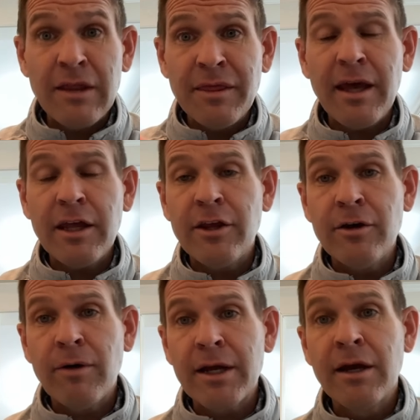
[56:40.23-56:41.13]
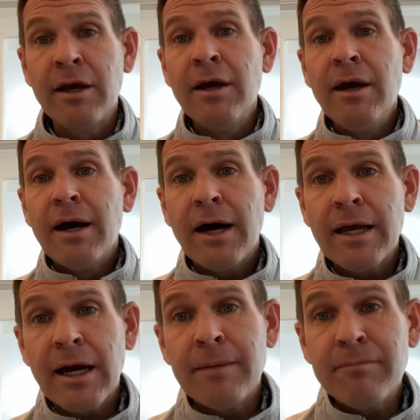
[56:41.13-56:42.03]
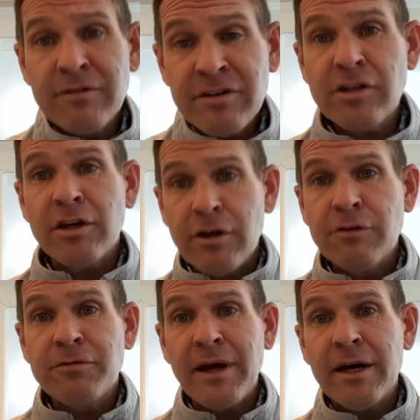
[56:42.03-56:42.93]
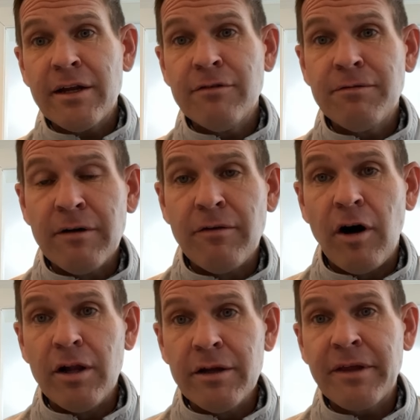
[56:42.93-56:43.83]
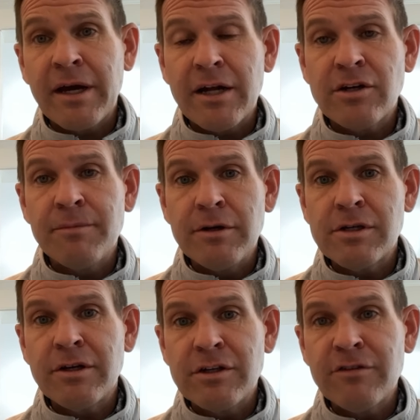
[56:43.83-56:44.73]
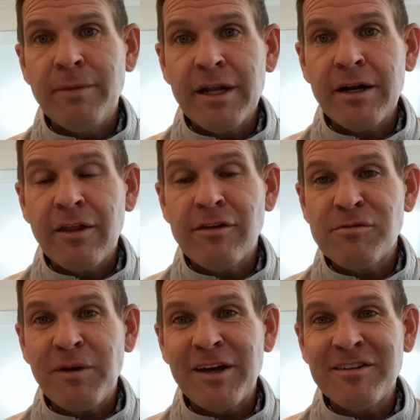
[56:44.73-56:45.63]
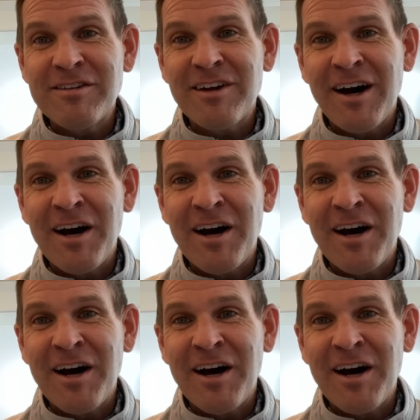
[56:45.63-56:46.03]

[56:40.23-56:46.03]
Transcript: And thank you. I'm such a huge fan of all of the contributions you've made into the space.